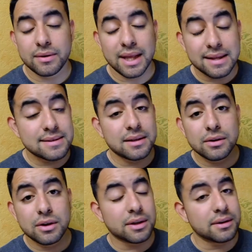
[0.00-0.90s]
that's going to
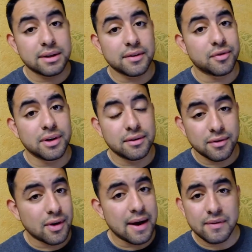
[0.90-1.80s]
look different
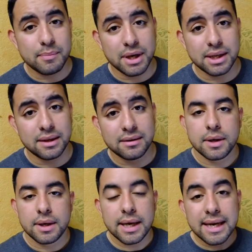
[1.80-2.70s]
for everybody.
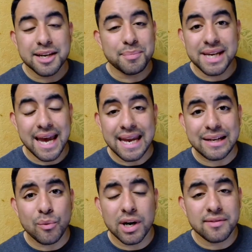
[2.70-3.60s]
It could be any
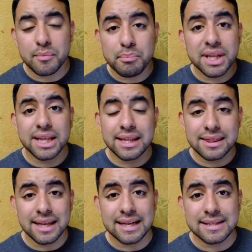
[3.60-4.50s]
one of a million
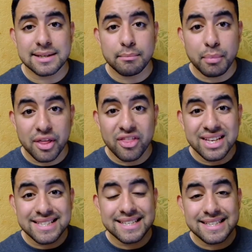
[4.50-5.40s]
things, but
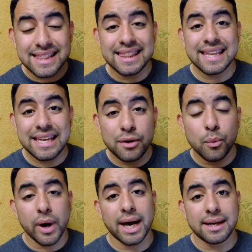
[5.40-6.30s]
this is the
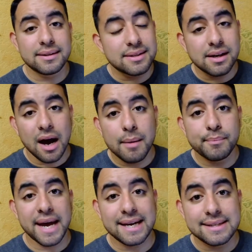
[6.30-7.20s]
way to
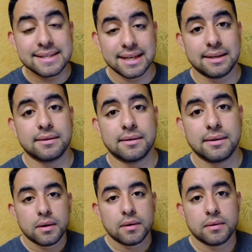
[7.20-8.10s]
combat sin.
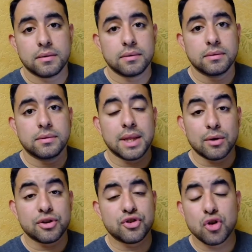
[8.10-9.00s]

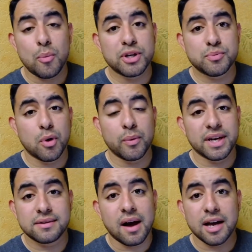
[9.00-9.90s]
There's so much more we
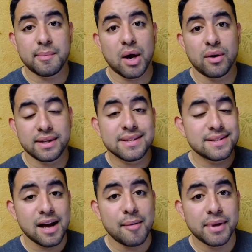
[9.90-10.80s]
could talk about in this
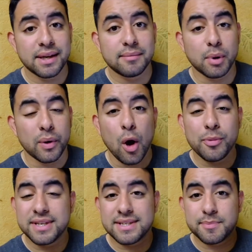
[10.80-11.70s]
topic, but we hope
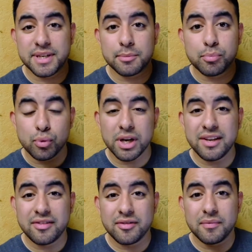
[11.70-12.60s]
this has been a
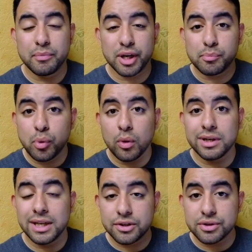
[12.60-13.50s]
brief but important
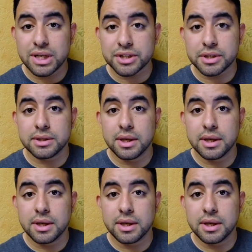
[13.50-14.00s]
introduction